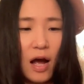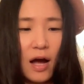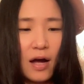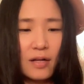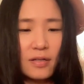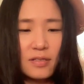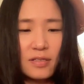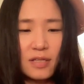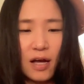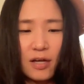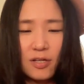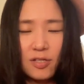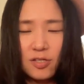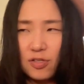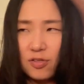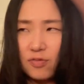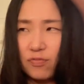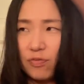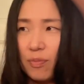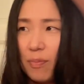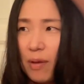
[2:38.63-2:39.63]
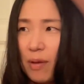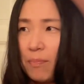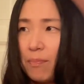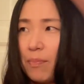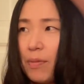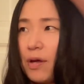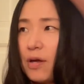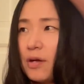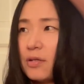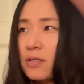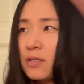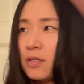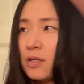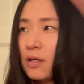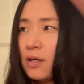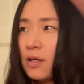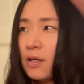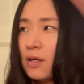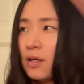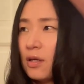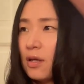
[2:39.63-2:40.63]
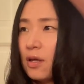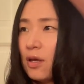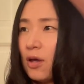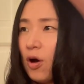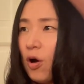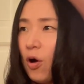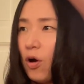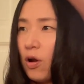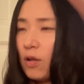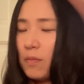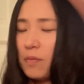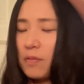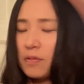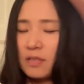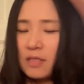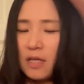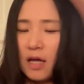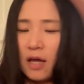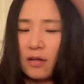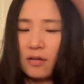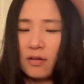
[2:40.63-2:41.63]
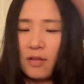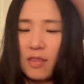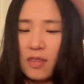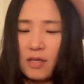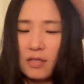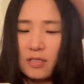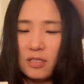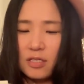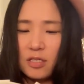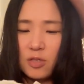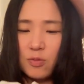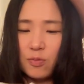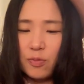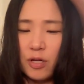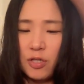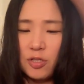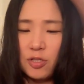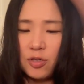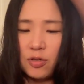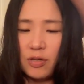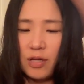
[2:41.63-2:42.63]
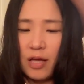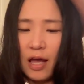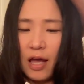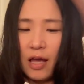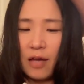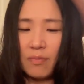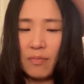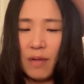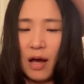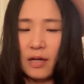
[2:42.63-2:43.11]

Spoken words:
And I just remembered, all of a sudden, this inspiration came,